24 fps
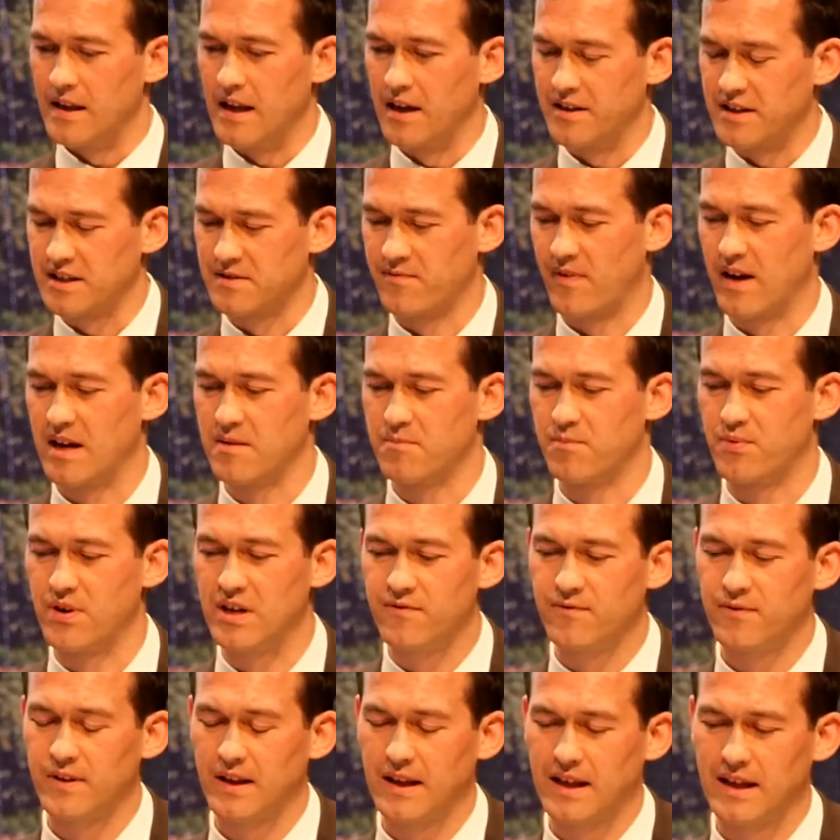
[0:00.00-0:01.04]
Now, just very
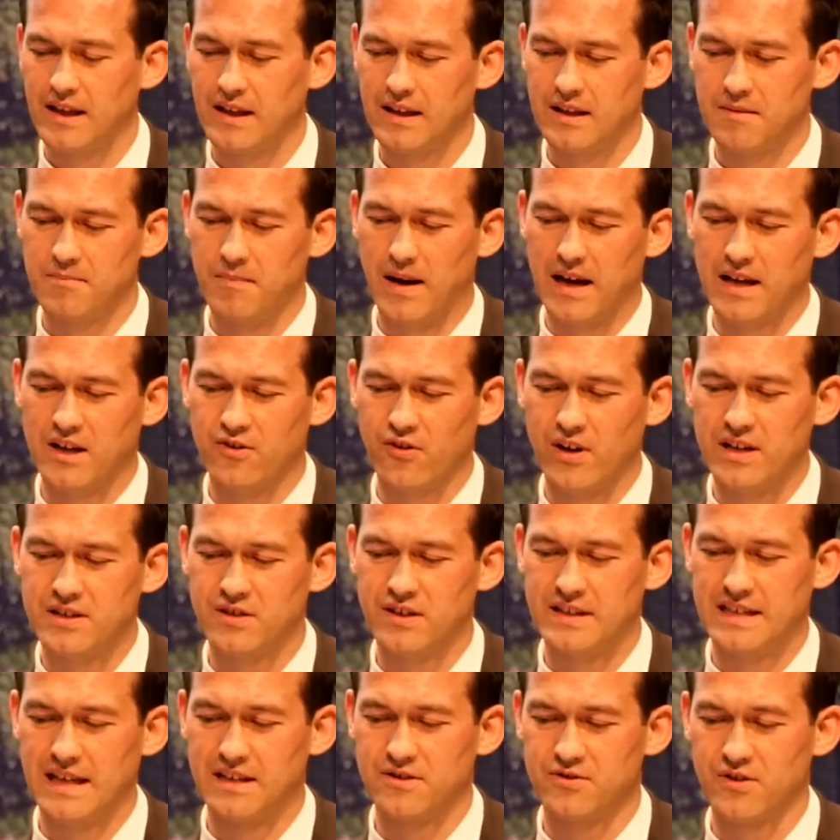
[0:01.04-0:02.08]
briefly,
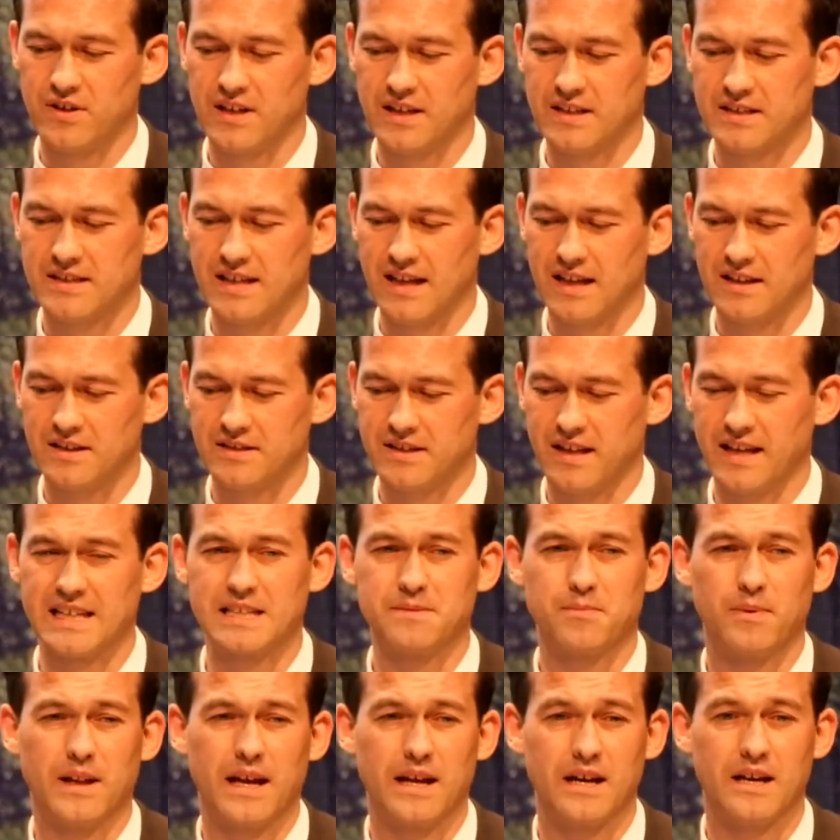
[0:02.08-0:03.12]
migratory dendritic cells that
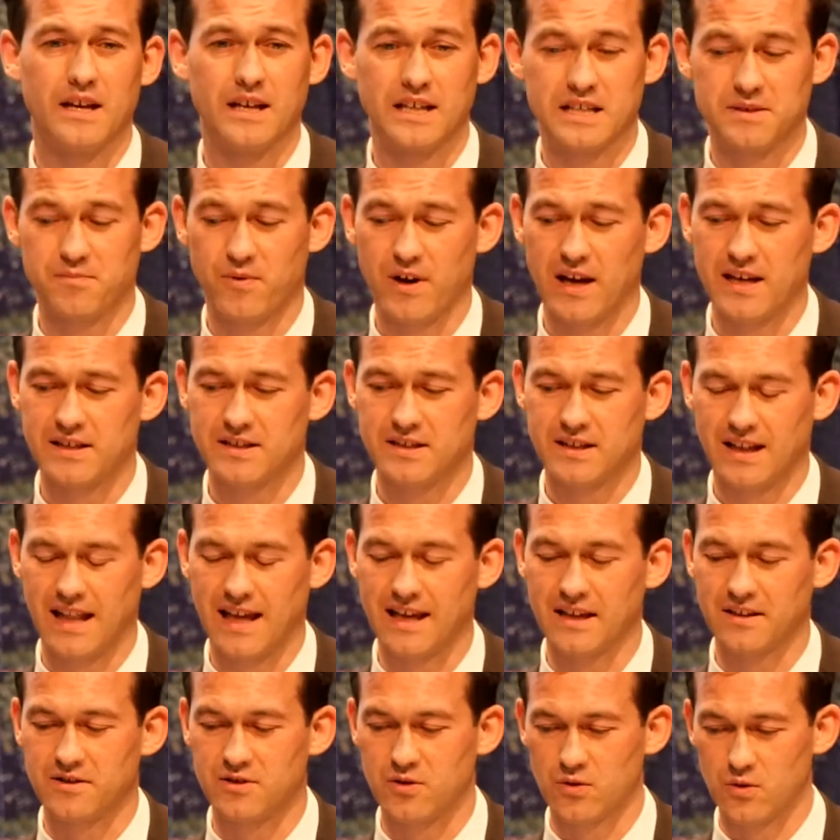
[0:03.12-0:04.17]
express
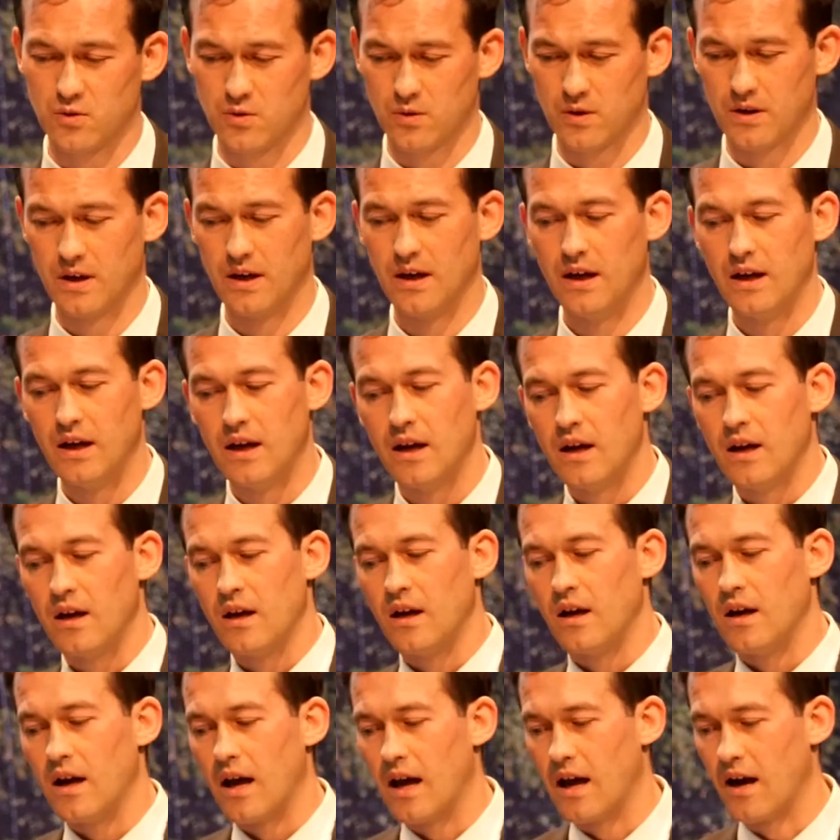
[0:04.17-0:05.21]
CLEC2
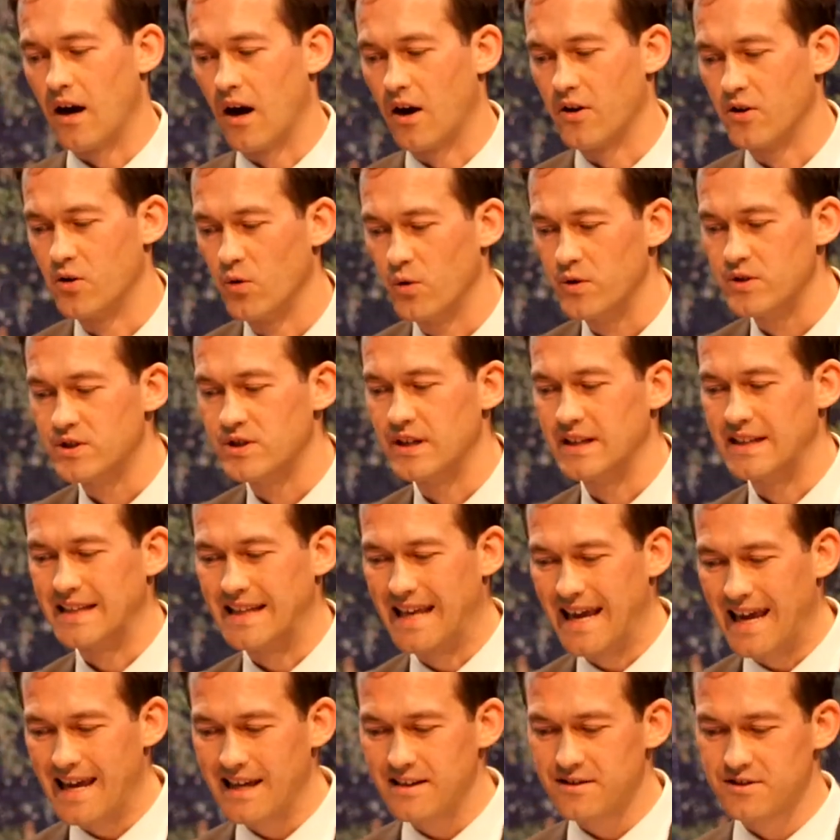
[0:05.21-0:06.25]
are known to
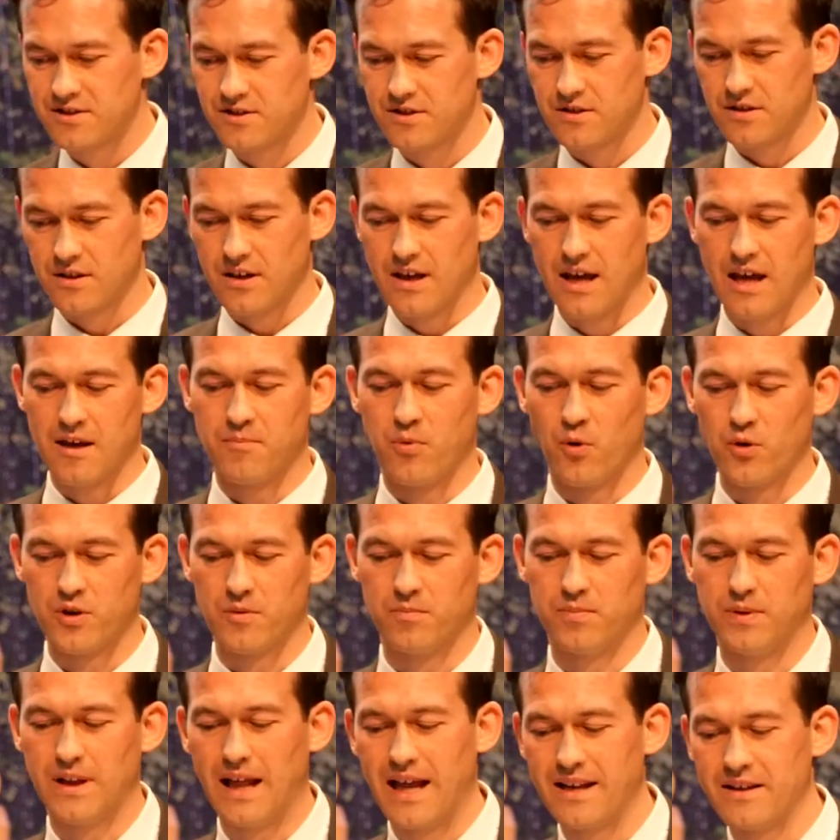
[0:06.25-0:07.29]
engage
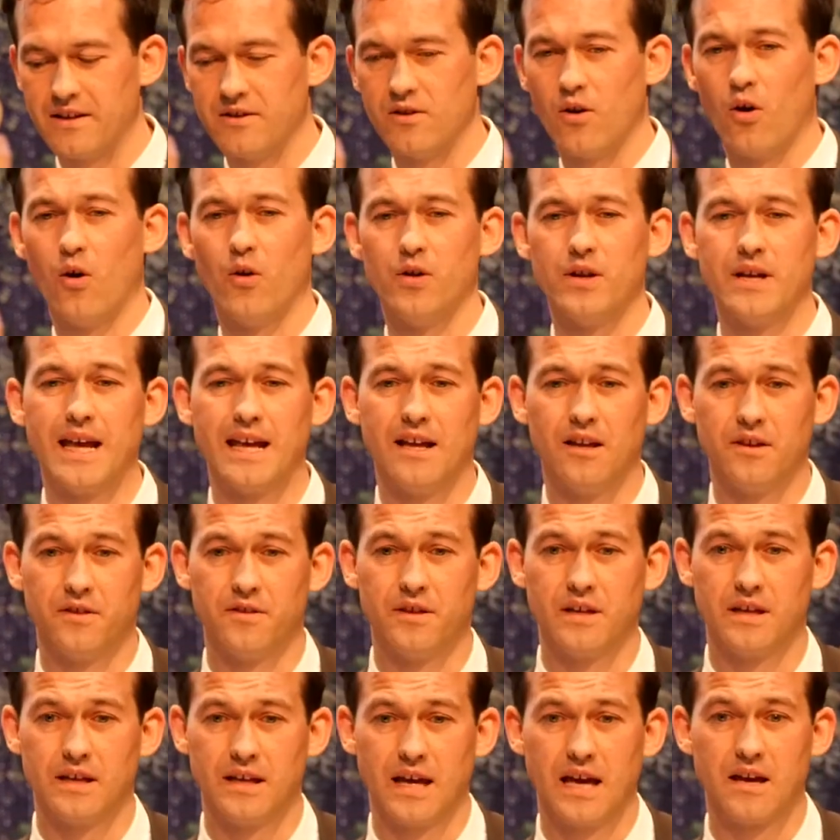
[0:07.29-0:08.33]
podoplanin on
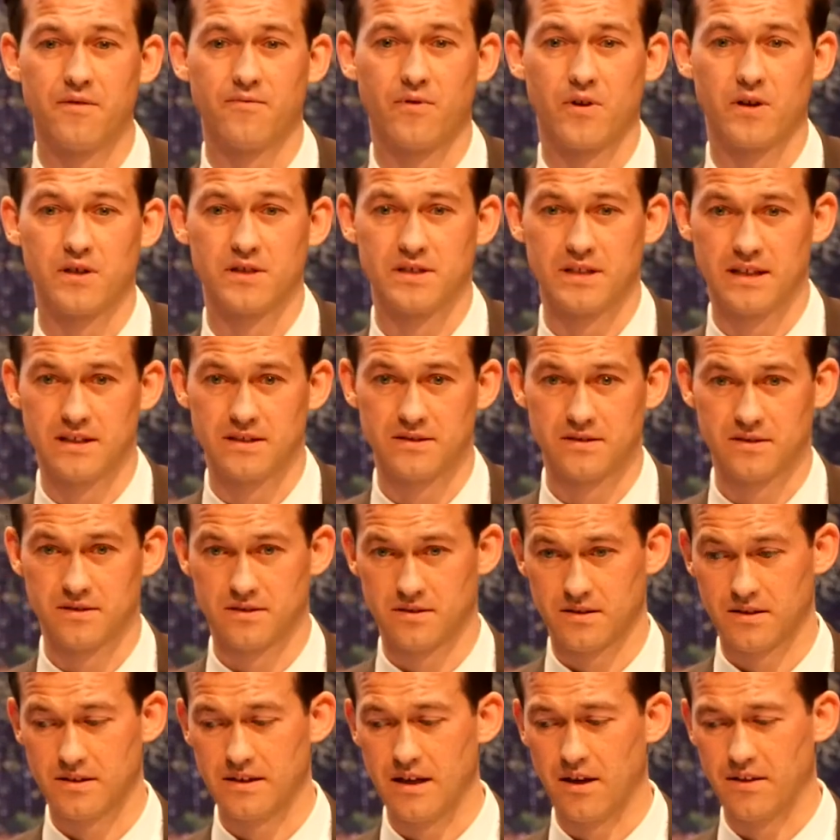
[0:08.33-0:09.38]
healthy FRCs.
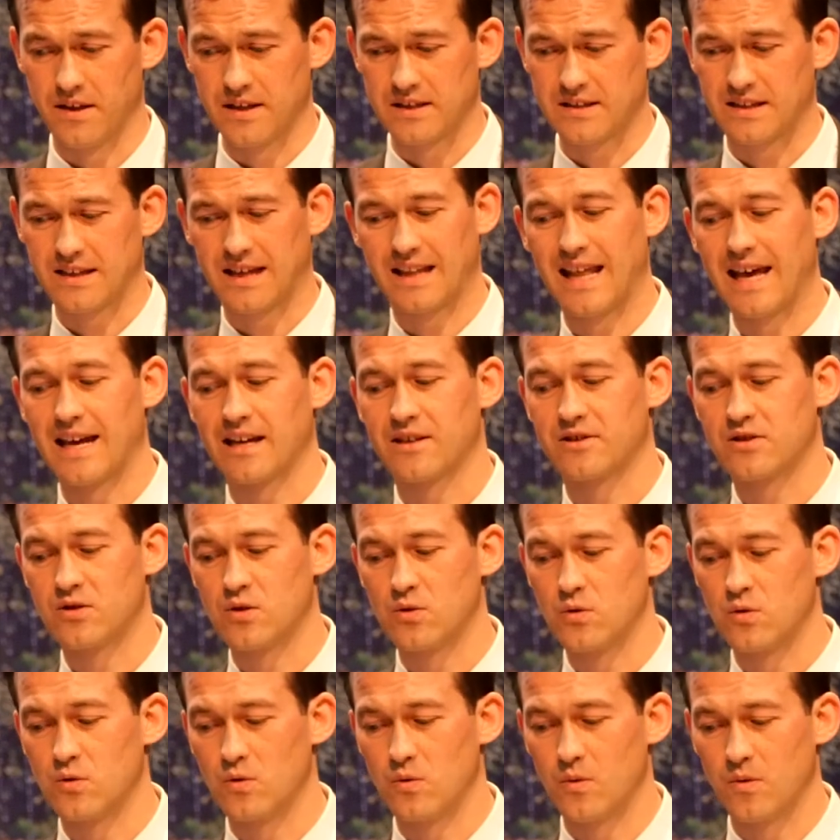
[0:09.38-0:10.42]
Now, this
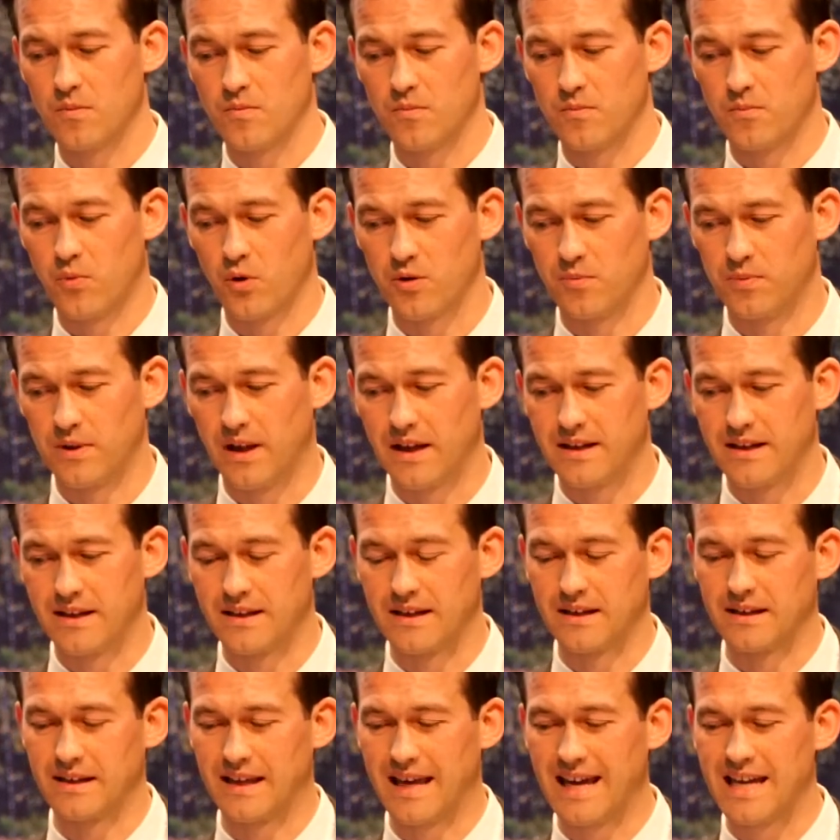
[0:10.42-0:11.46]
CLEC2
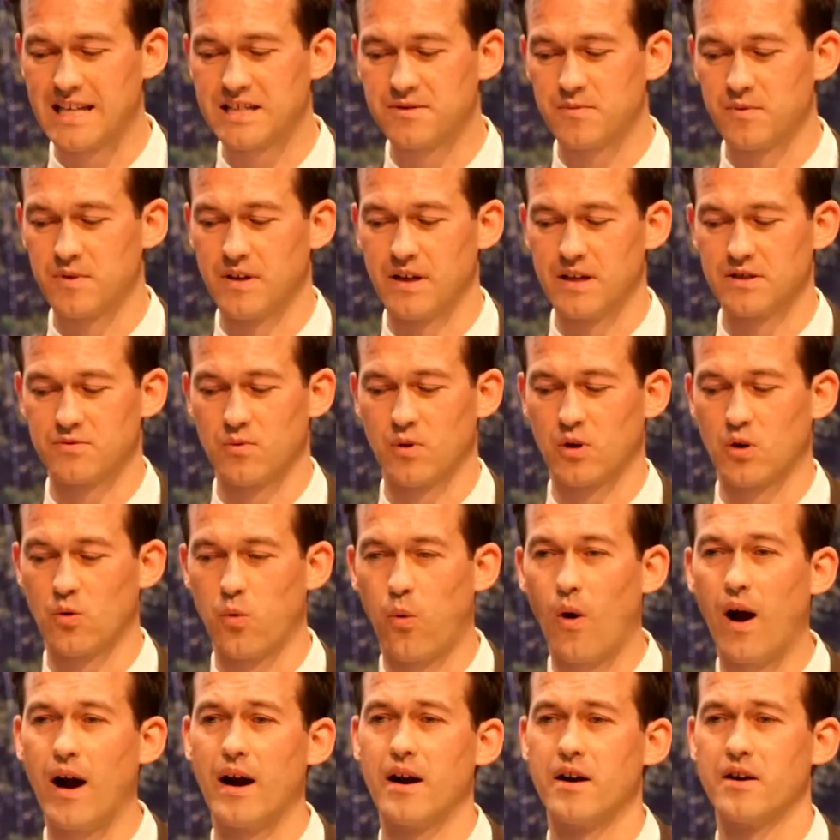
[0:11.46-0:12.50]
podoplanin engagement is
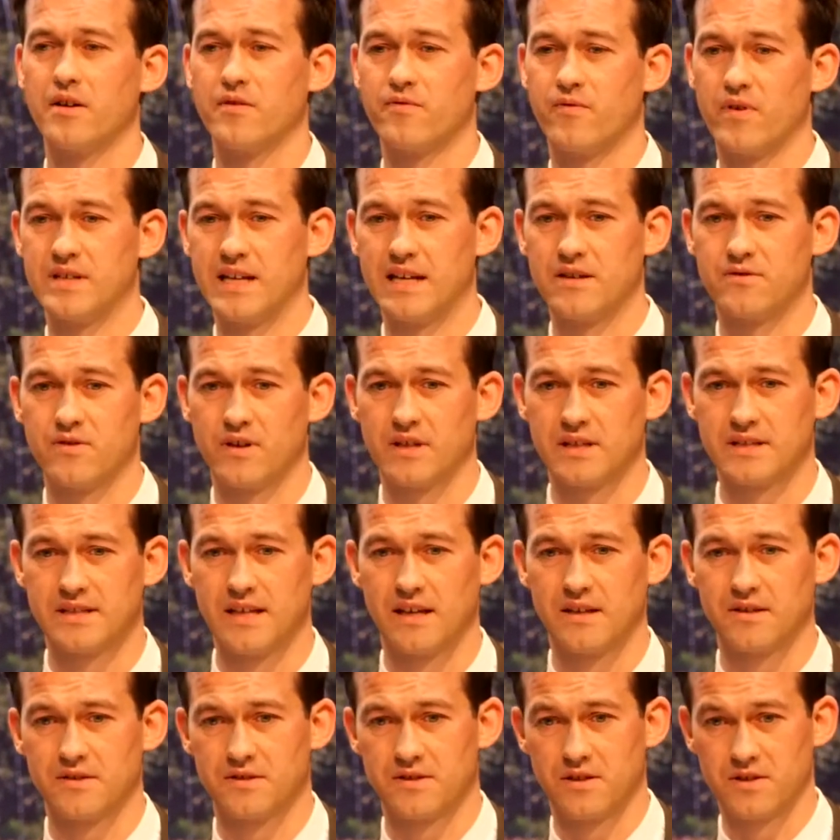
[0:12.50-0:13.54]
required for dendritic
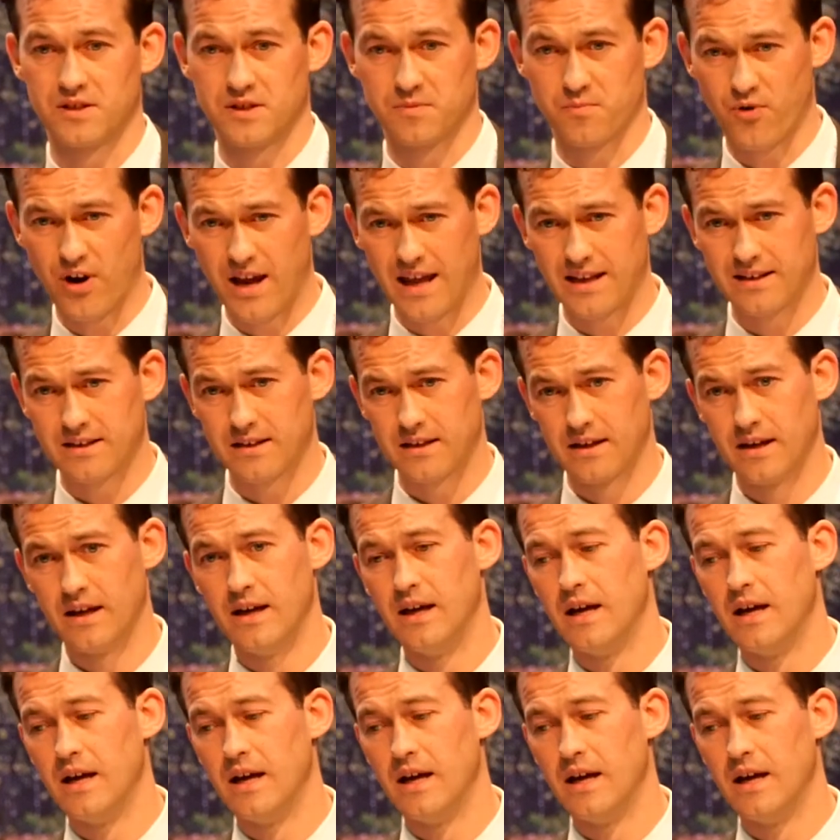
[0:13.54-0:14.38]
cells to spread